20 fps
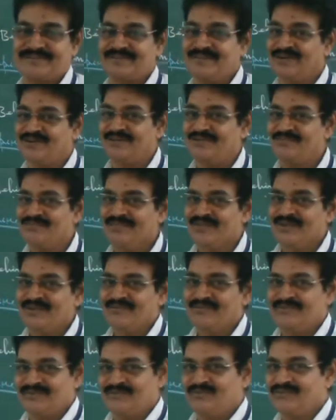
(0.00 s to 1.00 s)
Now
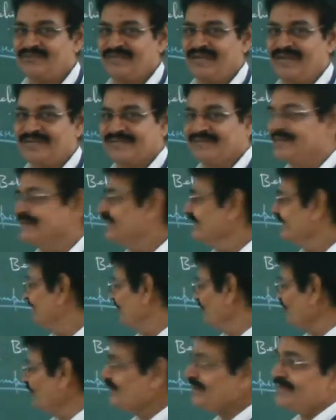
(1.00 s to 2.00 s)
we know that
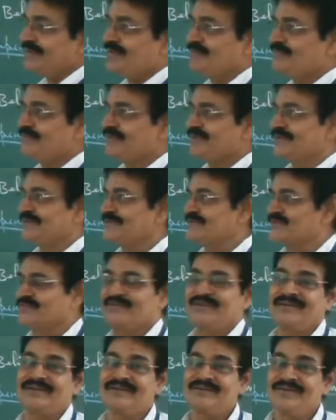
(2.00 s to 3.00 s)
Roman emperors
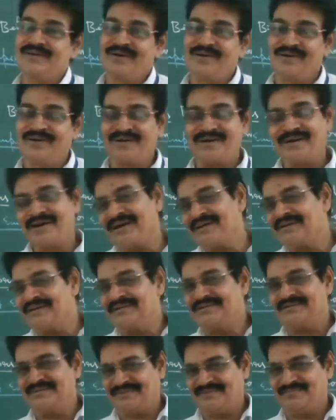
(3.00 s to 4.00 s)
were
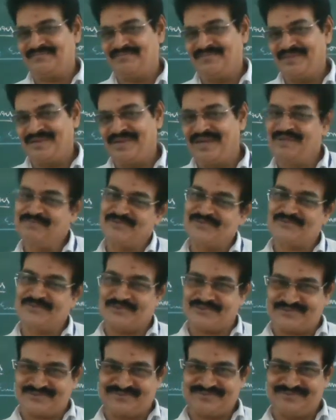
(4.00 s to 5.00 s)
highly
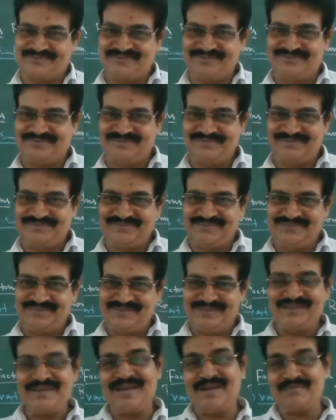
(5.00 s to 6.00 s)
ambitious,
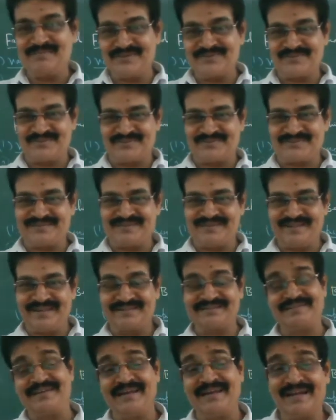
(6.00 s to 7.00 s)
and
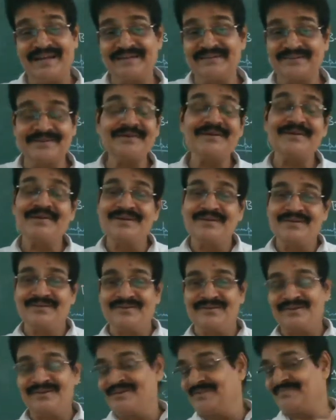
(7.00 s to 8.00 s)
they had
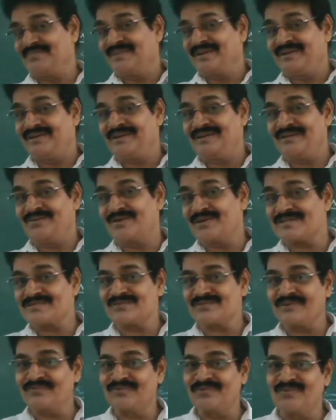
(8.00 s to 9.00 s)
a lots
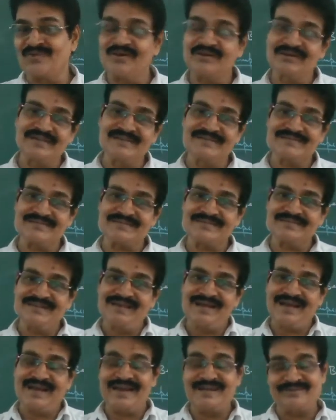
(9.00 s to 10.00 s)
of longings
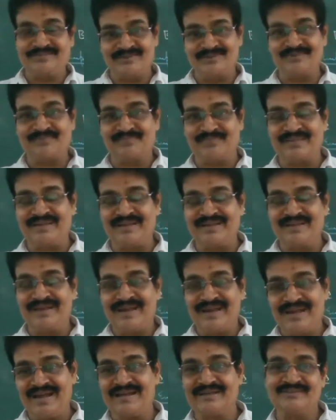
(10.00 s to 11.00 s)
and
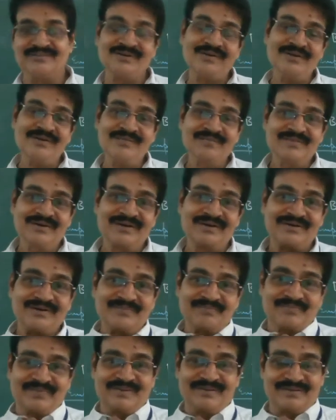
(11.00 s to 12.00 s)
the
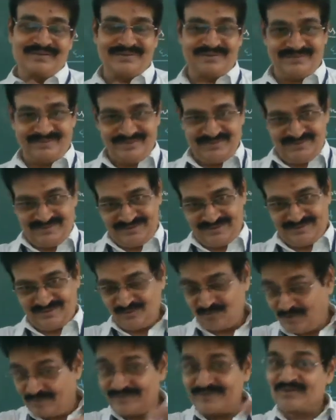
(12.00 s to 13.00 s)

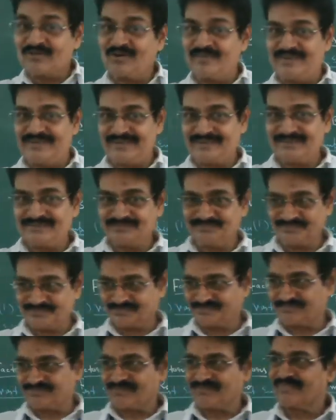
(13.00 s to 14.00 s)
overcoming
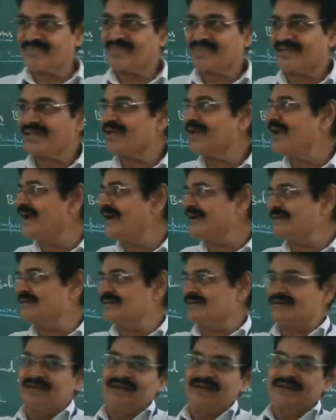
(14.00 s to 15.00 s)
and